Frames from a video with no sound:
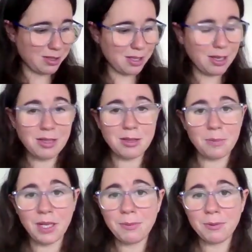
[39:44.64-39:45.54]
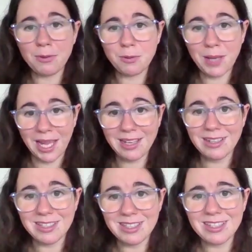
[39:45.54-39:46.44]
the people who pay
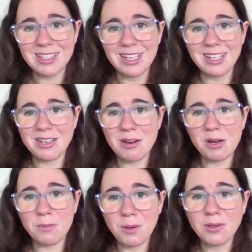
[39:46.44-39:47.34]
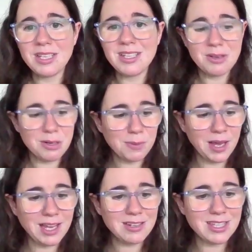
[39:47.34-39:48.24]
us, our bosses who
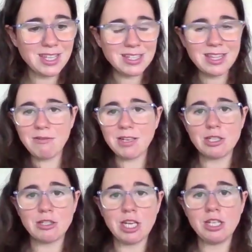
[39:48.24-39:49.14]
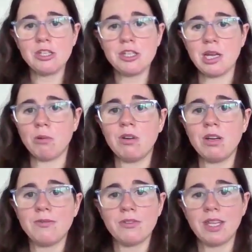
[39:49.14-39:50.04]
pay us, they're exchanging
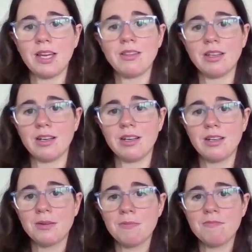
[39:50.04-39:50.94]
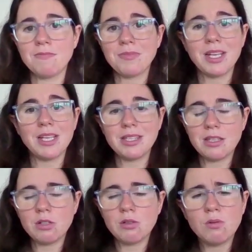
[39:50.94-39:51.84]
one for the other.
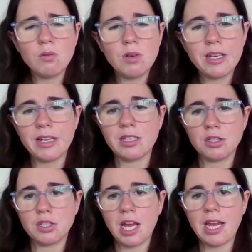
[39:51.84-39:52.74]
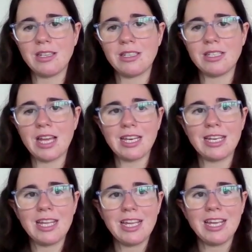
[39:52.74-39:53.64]
It's all an exchange,
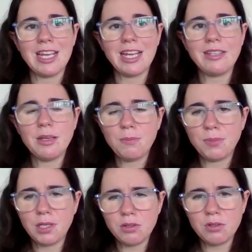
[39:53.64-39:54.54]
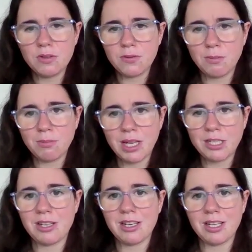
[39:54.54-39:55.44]
and it's a beautiful,
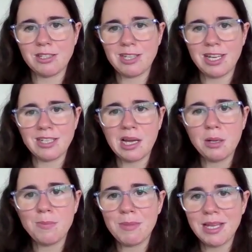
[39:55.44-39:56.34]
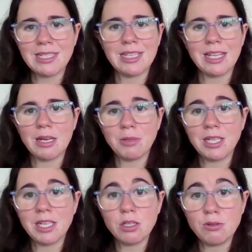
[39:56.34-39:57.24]
magical exchange. How amazing that
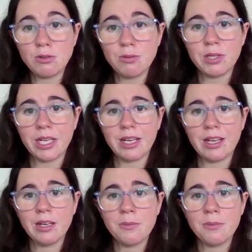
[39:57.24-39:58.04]
we can do that.